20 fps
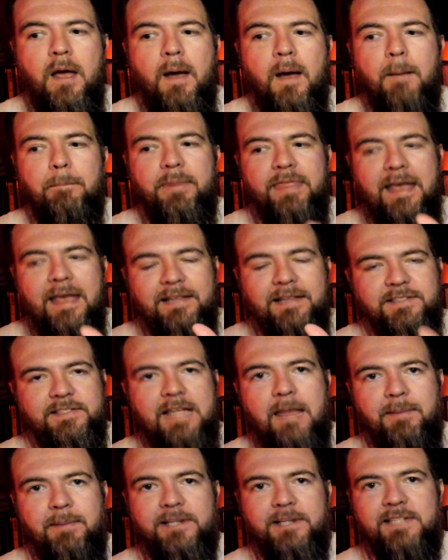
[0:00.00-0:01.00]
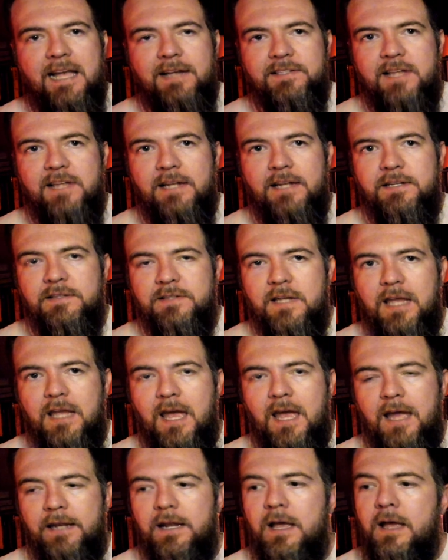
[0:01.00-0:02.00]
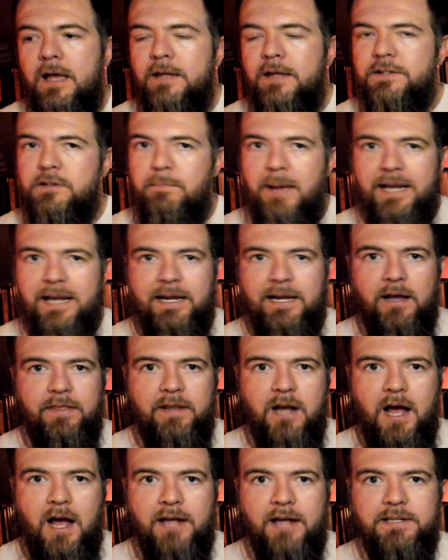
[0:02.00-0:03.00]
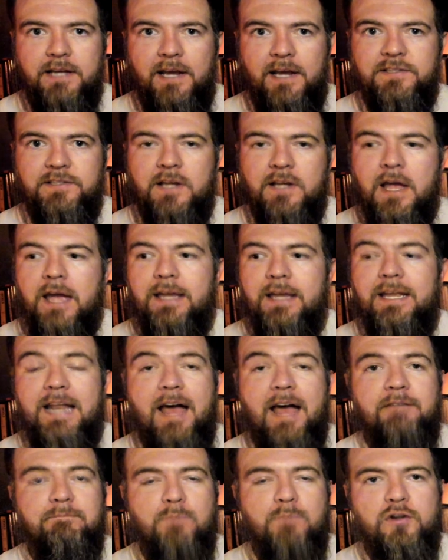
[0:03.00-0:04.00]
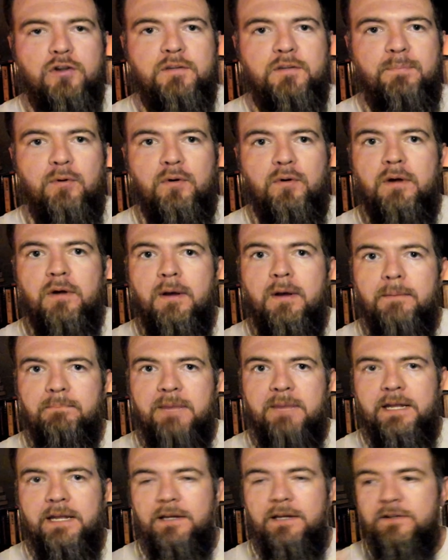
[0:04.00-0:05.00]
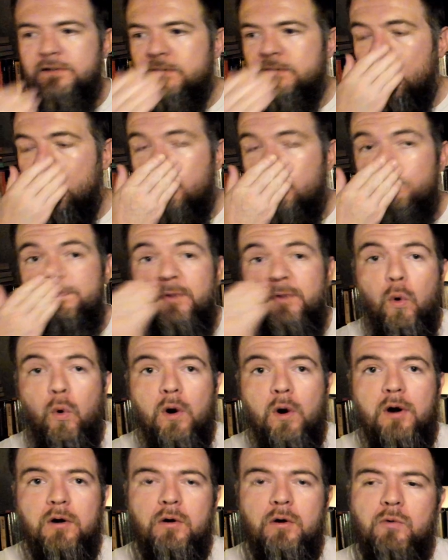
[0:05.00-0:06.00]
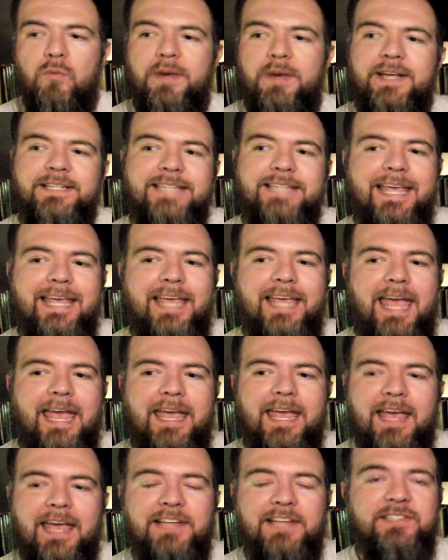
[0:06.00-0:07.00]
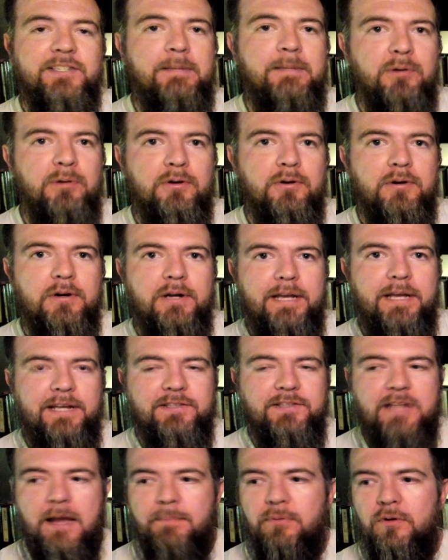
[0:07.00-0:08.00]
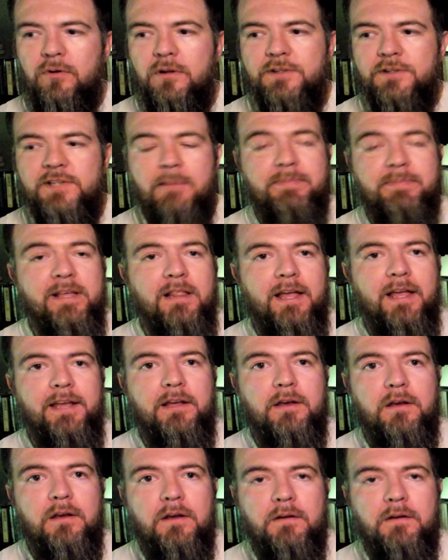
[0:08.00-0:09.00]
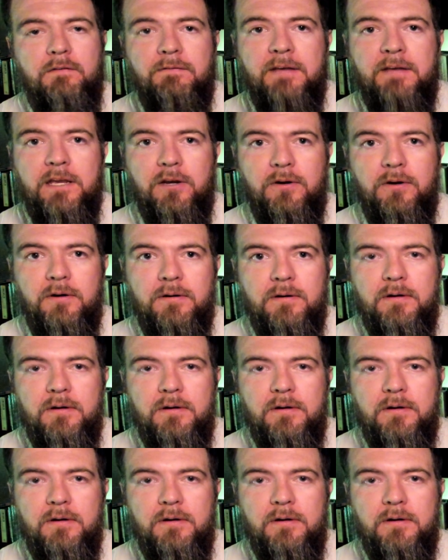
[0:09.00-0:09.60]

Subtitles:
But that same exact sentence, again, depending on the context, can have multiple meanings. Or we could take a simpler example, something like figure.